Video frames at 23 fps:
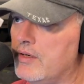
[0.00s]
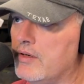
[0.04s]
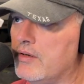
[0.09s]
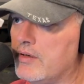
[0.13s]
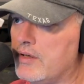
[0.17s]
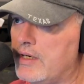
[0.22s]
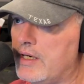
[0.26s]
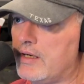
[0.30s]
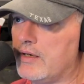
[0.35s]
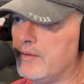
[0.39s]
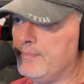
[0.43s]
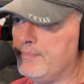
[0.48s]
on
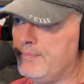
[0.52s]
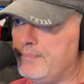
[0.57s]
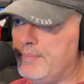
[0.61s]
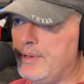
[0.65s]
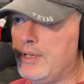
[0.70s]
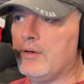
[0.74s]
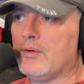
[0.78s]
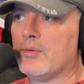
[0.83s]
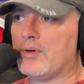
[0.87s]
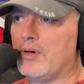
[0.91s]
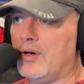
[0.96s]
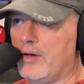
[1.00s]
how to
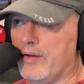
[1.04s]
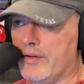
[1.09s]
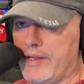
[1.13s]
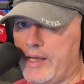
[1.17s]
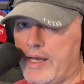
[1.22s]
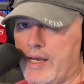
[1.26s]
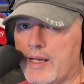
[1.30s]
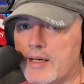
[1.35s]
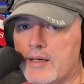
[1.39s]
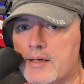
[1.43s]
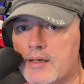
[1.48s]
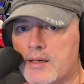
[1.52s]
build all
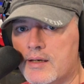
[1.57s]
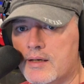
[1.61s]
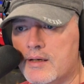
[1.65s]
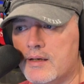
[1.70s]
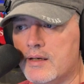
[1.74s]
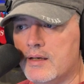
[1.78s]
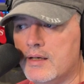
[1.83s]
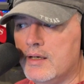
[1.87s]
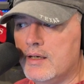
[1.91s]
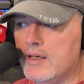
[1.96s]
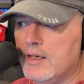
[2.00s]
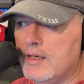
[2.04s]
that,
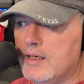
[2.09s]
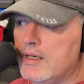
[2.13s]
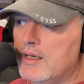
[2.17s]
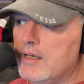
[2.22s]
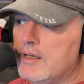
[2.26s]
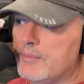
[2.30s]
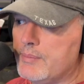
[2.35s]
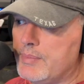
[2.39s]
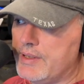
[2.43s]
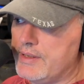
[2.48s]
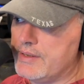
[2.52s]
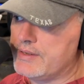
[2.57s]

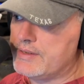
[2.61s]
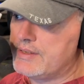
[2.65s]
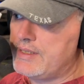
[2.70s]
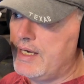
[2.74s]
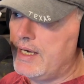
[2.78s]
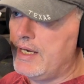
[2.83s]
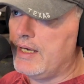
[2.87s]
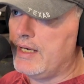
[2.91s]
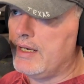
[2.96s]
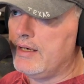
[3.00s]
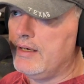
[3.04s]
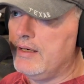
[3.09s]
but
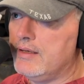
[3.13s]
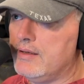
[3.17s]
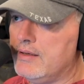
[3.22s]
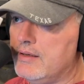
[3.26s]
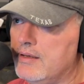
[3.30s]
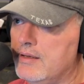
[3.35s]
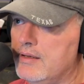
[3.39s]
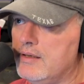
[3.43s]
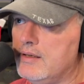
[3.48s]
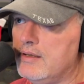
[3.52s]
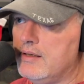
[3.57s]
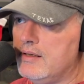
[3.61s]
instead
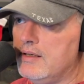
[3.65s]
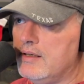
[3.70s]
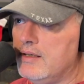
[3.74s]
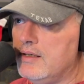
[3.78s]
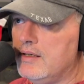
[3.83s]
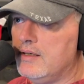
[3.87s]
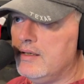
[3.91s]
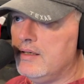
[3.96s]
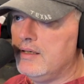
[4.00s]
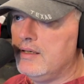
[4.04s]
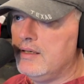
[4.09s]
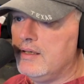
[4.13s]

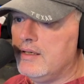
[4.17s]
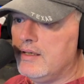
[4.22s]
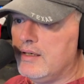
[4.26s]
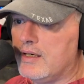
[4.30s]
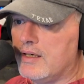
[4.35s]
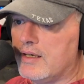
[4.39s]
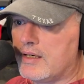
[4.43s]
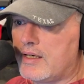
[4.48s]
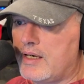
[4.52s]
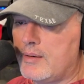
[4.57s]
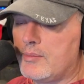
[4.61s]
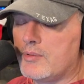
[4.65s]

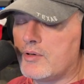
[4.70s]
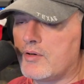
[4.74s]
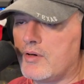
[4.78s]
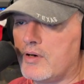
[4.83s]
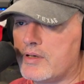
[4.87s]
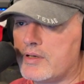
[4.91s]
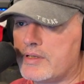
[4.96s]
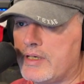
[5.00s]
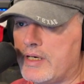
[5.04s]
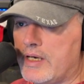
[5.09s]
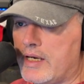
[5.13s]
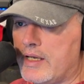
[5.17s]
came
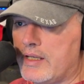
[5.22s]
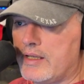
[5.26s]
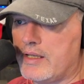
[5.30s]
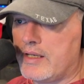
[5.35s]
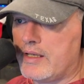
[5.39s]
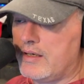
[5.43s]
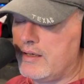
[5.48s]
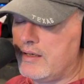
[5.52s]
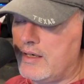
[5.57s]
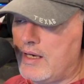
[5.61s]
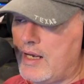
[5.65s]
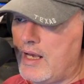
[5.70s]
across a guy
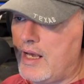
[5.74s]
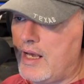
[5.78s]
that I